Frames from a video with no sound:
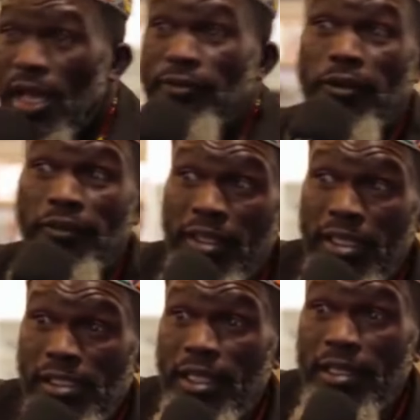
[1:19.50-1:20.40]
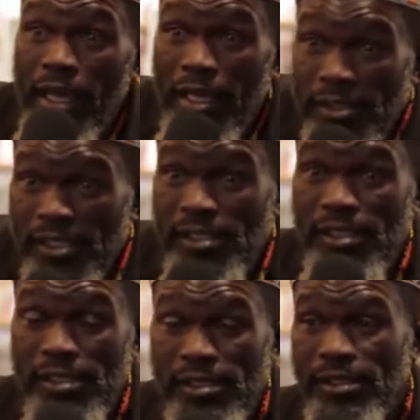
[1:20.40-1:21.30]
their forefathers and their
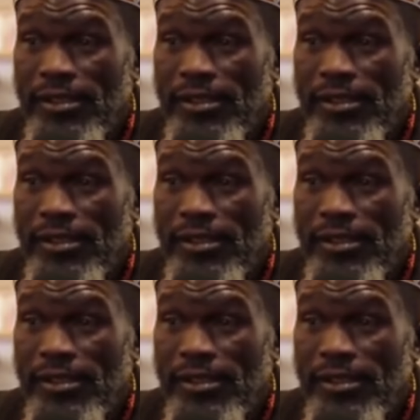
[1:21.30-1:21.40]
ancestors.